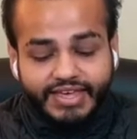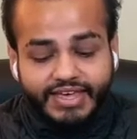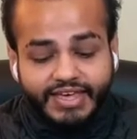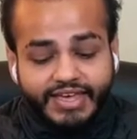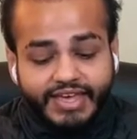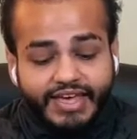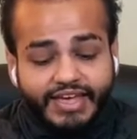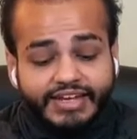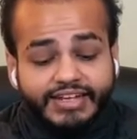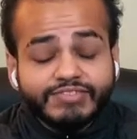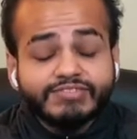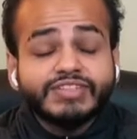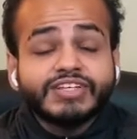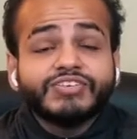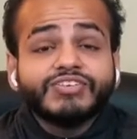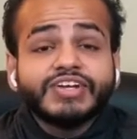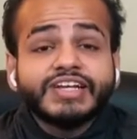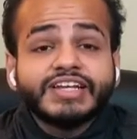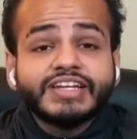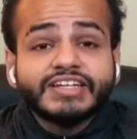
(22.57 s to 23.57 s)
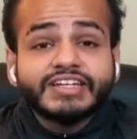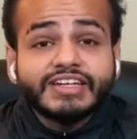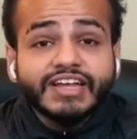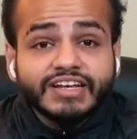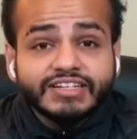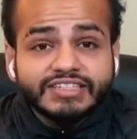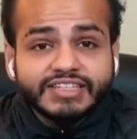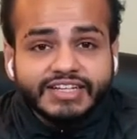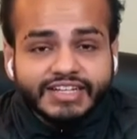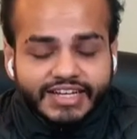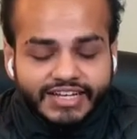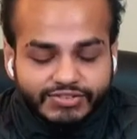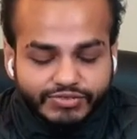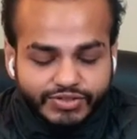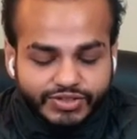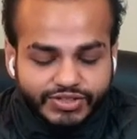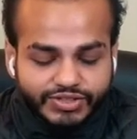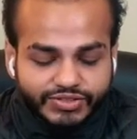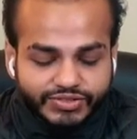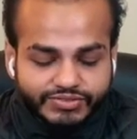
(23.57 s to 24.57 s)
And if the reading does connect with
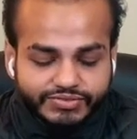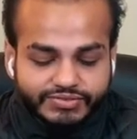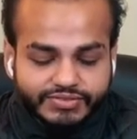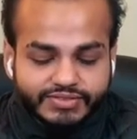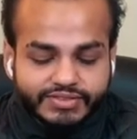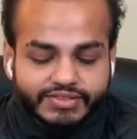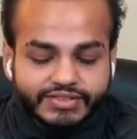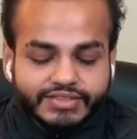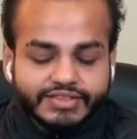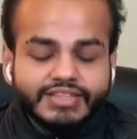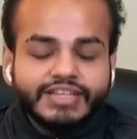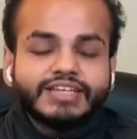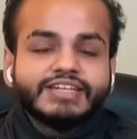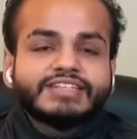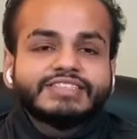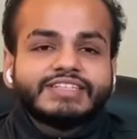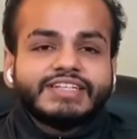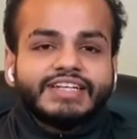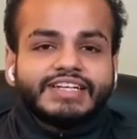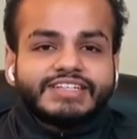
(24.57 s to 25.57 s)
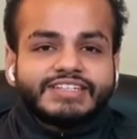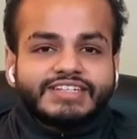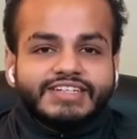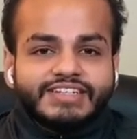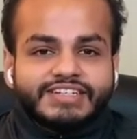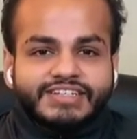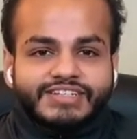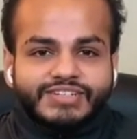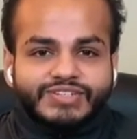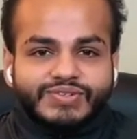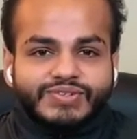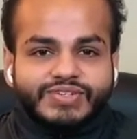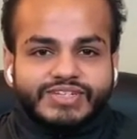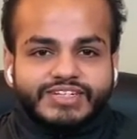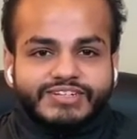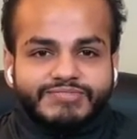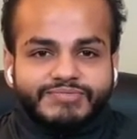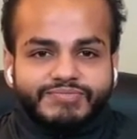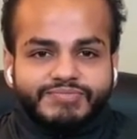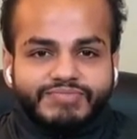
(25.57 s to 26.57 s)
you, there is an extended to it.
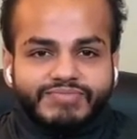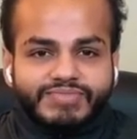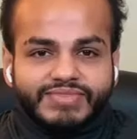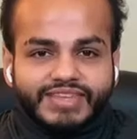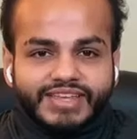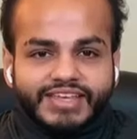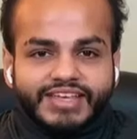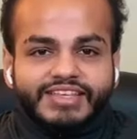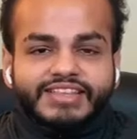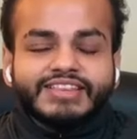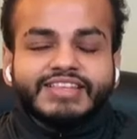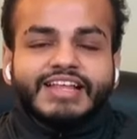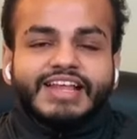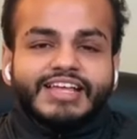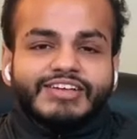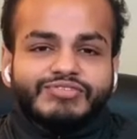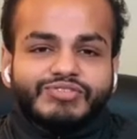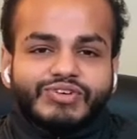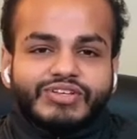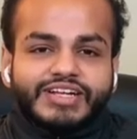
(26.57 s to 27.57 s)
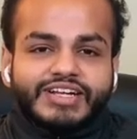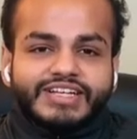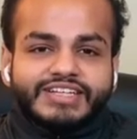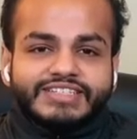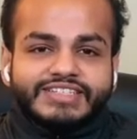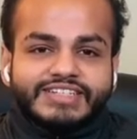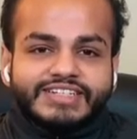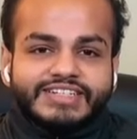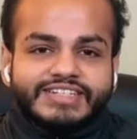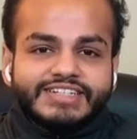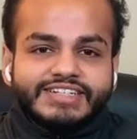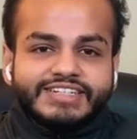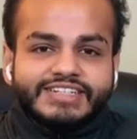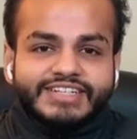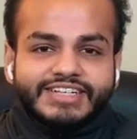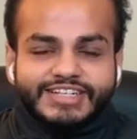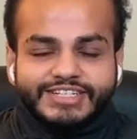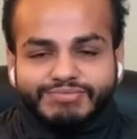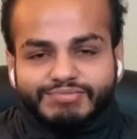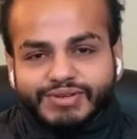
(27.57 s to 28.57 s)
The link for that extended
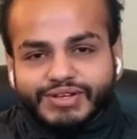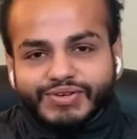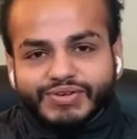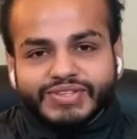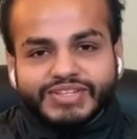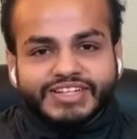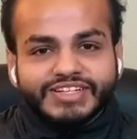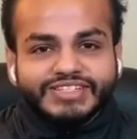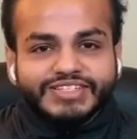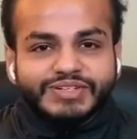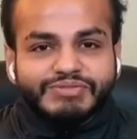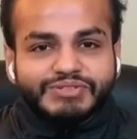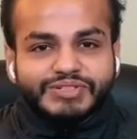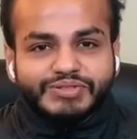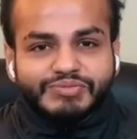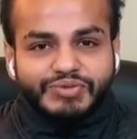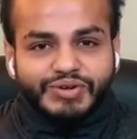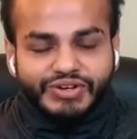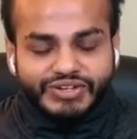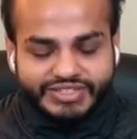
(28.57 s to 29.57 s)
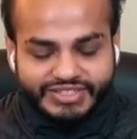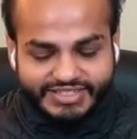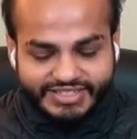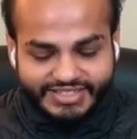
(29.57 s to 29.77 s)
is below in the description box.